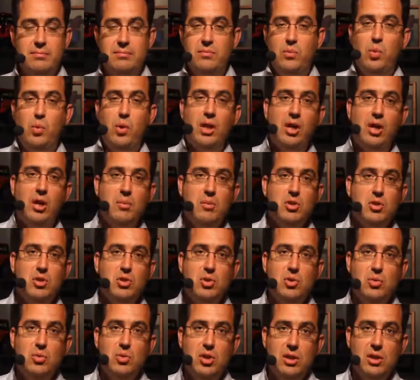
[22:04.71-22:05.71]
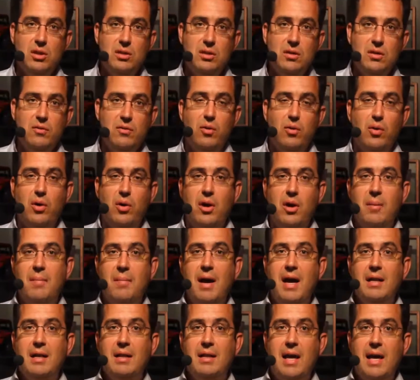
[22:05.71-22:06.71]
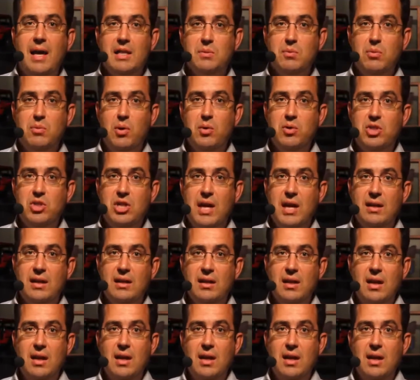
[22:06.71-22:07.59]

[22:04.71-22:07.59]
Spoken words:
welcome a student for a MyTax project.